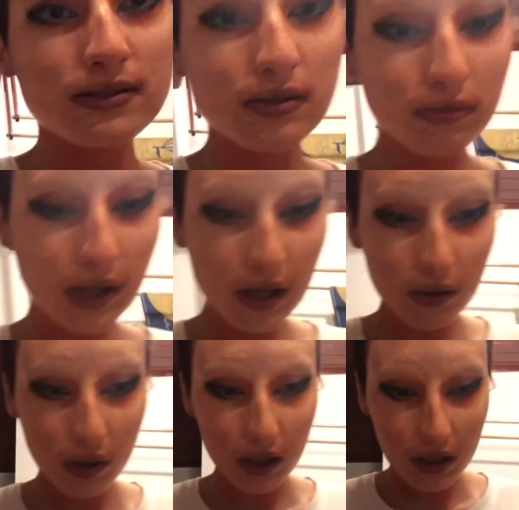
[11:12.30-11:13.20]
So
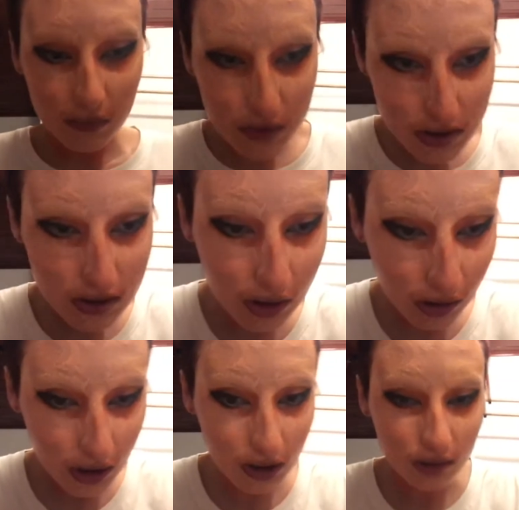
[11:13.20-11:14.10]
now I'm just
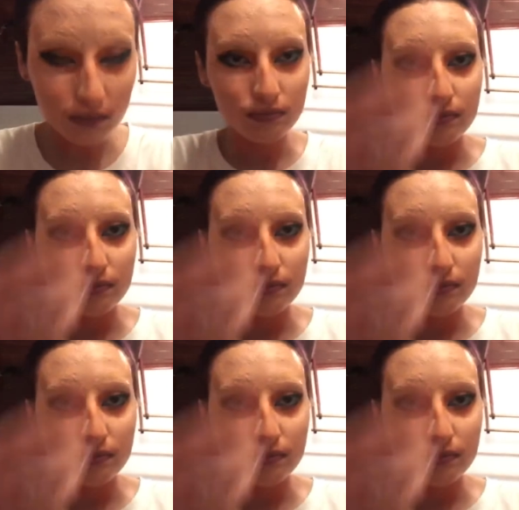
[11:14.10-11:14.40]
gonna